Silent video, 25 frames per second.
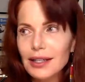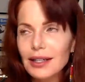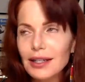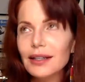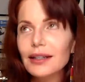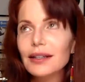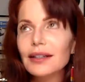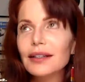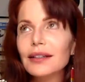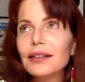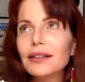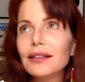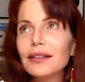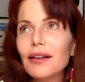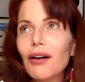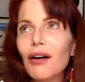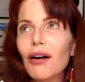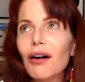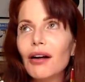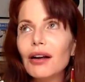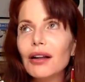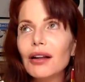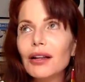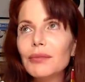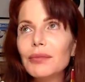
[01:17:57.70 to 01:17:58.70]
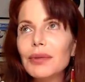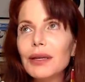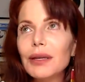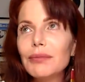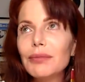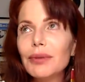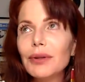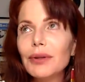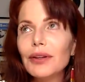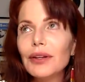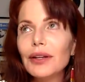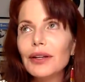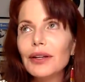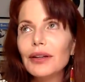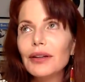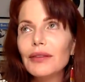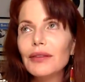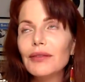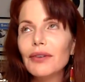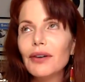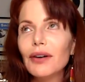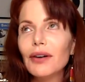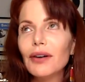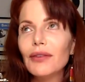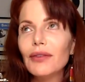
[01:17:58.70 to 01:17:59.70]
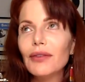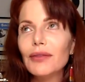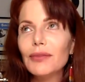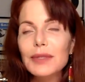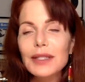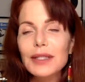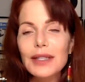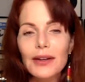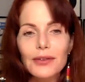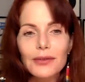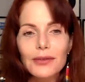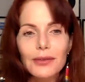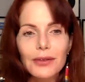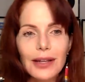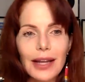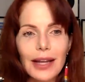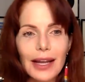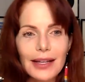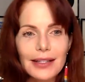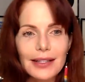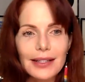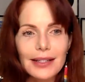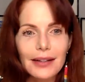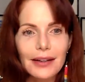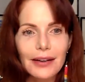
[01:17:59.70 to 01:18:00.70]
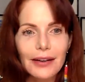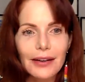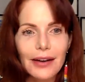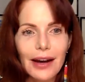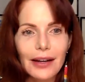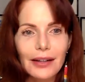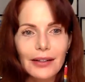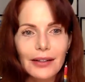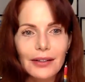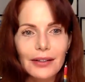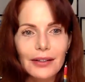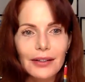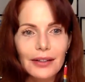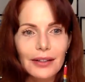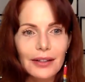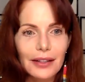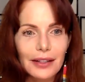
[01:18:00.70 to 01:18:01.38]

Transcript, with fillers: uh, all of the people that involve themselves with NASA; they're actors.